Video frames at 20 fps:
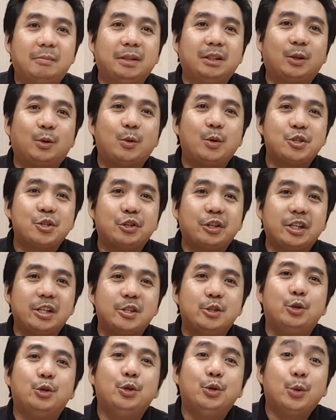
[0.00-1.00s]
But the question is,
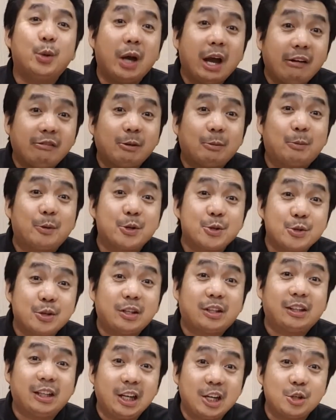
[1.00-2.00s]
do you have a
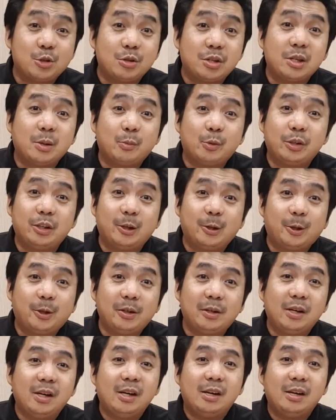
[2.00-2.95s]
personal relationship with the Lord?